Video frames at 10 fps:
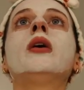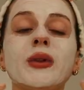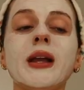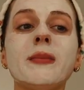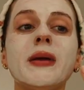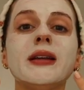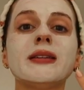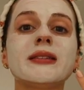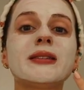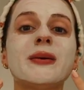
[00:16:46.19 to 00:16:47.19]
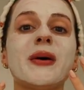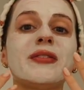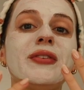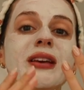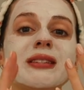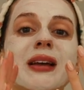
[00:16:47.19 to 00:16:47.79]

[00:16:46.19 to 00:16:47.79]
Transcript: like maintenance to my face.